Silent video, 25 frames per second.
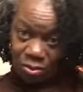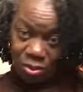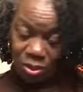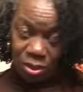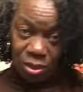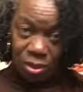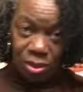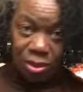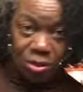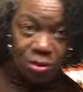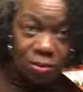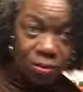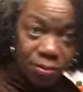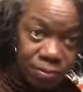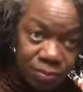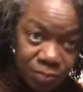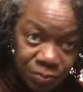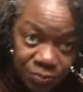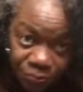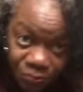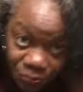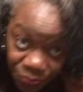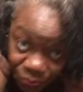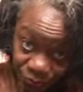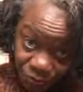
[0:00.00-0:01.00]

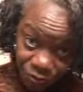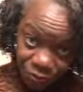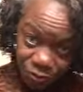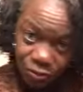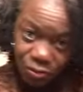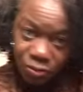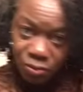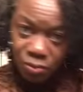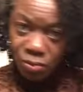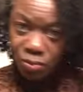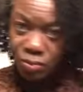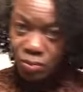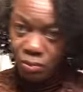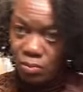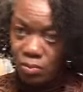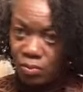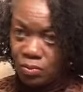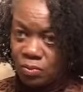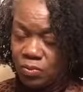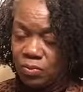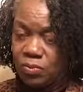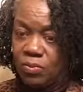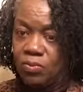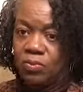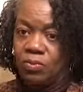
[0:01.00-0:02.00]

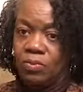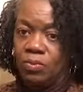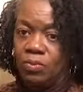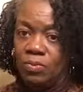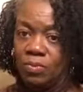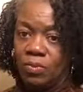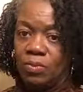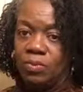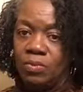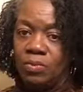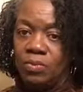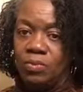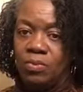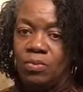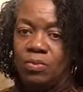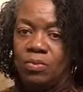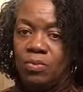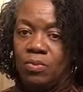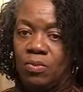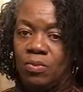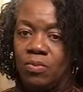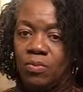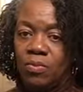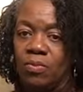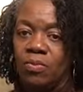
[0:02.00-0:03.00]

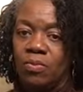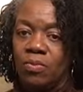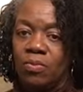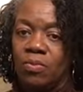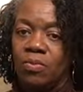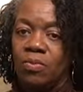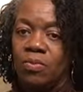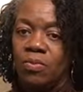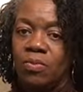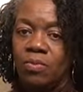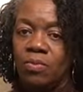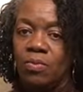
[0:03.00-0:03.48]
No one is speaking in this clip.